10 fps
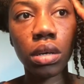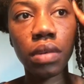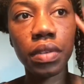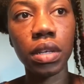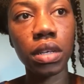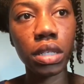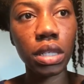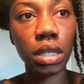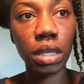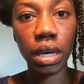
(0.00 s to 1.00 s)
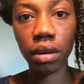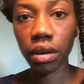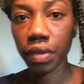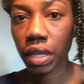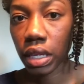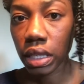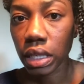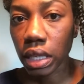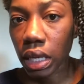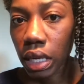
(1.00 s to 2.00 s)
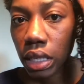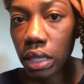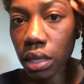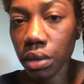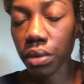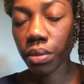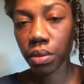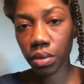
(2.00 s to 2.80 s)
everything is slicked down, everything is neat. So